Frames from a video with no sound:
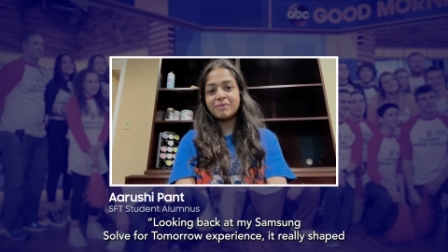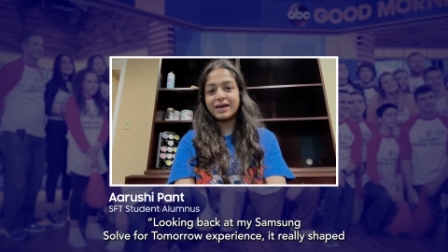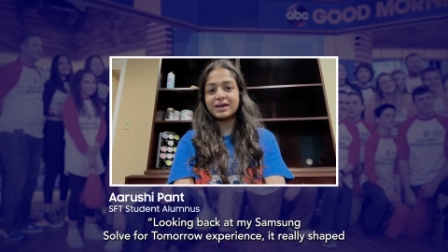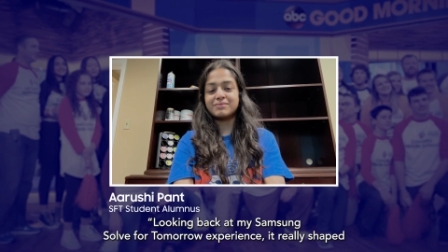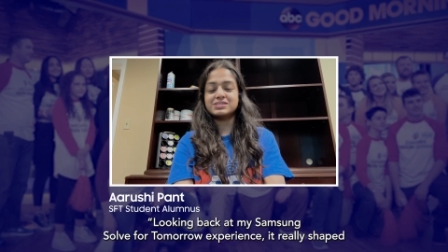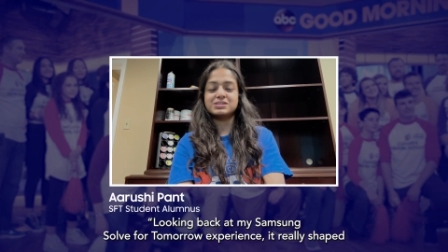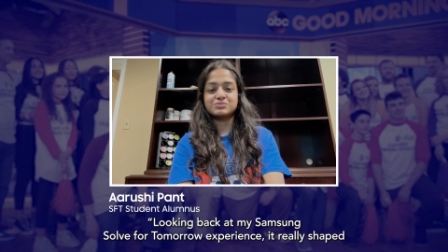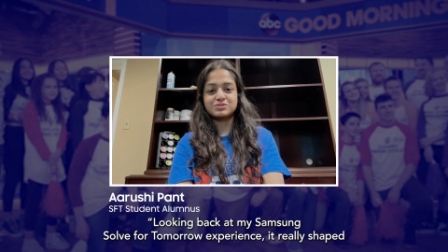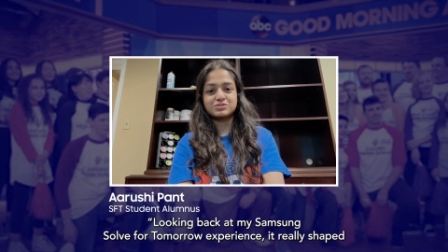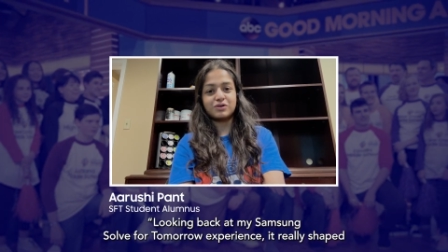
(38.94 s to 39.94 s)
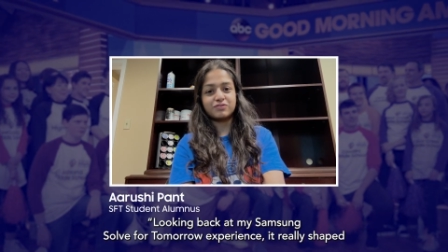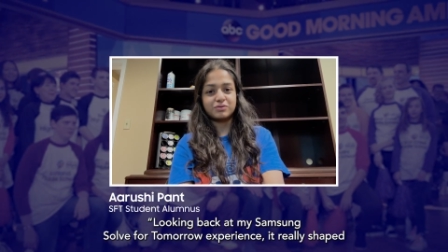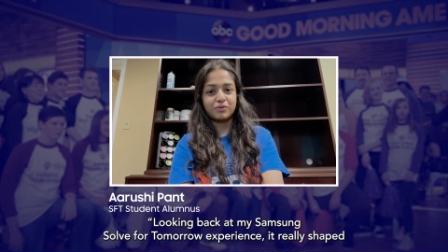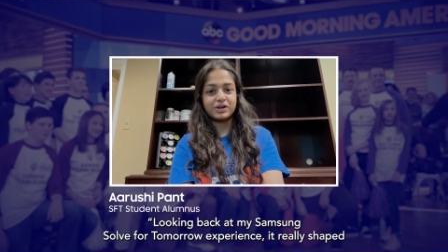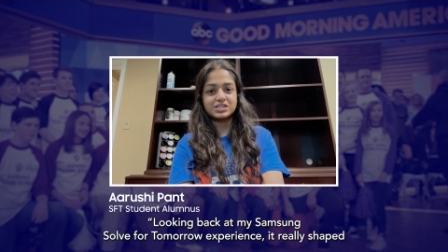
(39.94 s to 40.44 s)
back at my Samsung Solve for
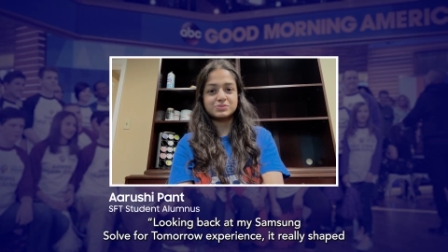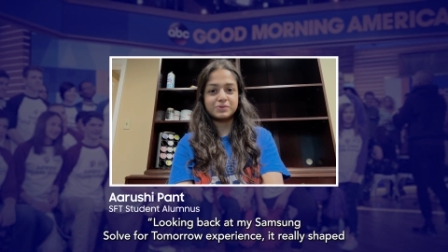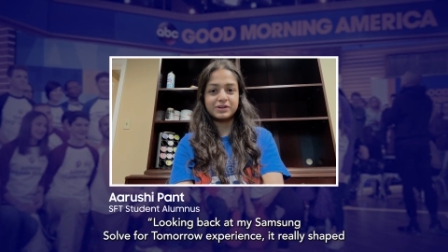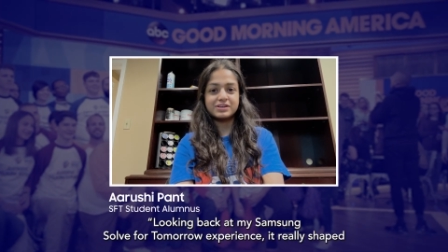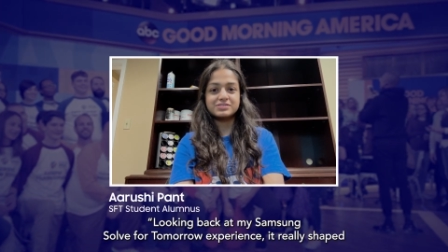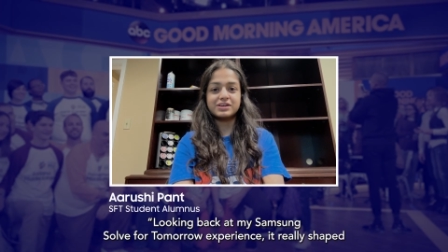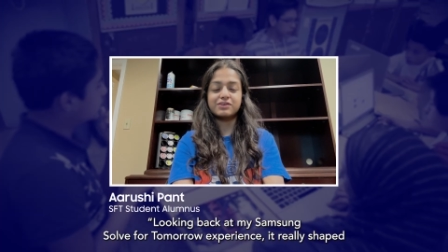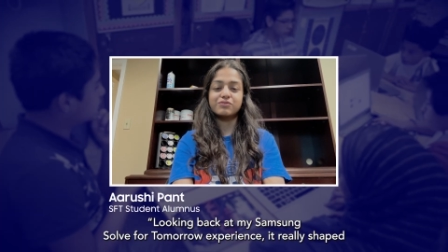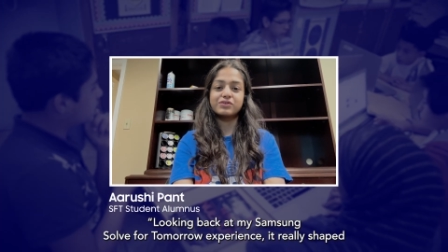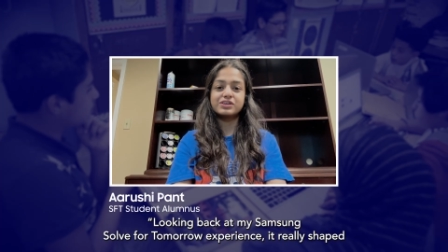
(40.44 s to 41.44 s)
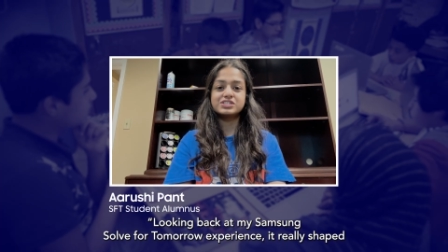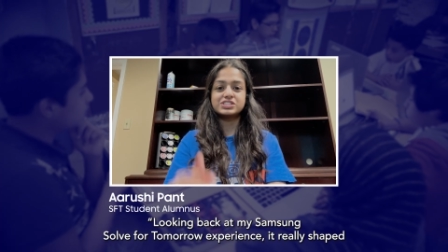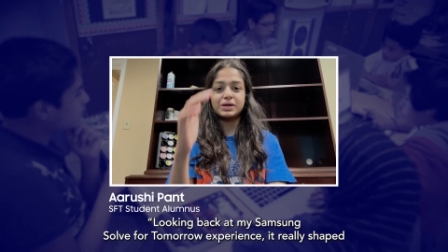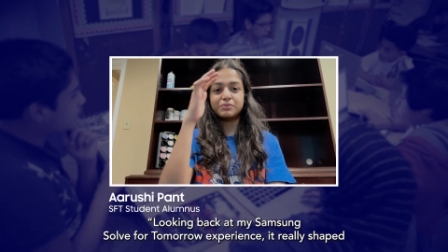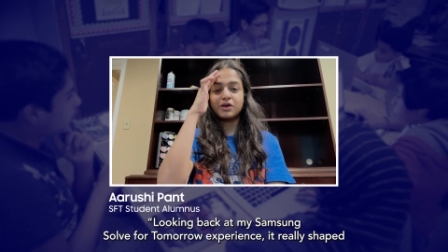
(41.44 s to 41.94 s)
Tomorrow experience, it really
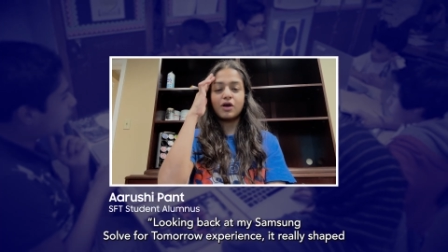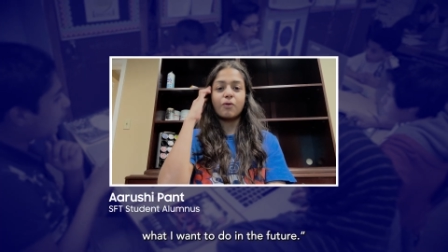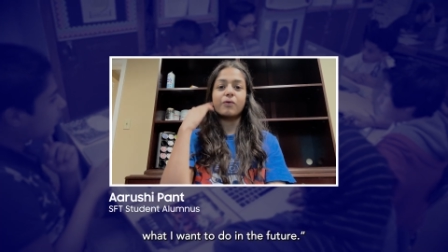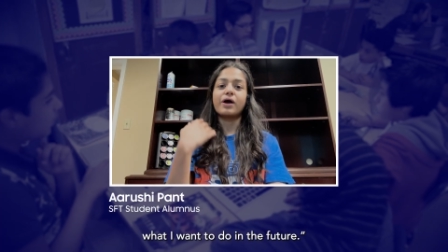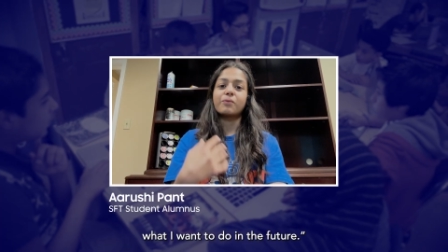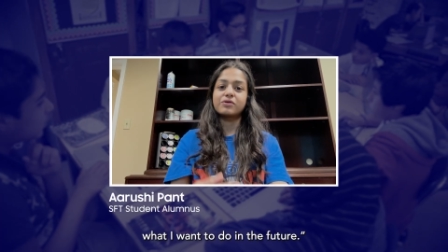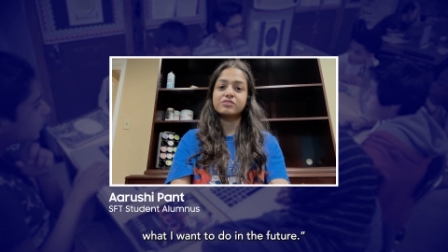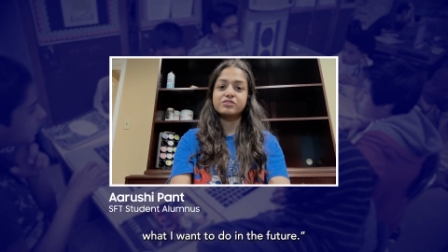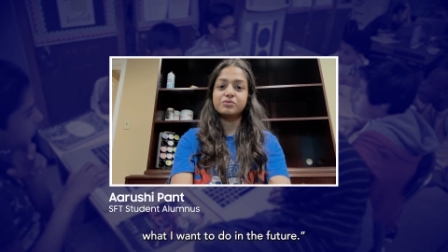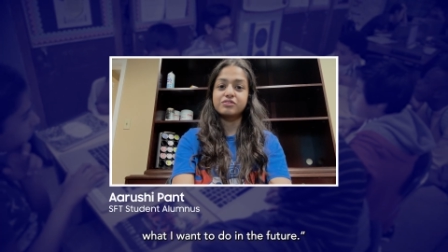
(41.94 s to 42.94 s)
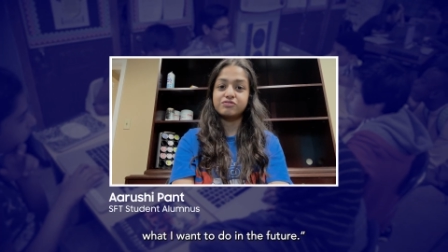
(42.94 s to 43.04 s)
shaped what I want to do in the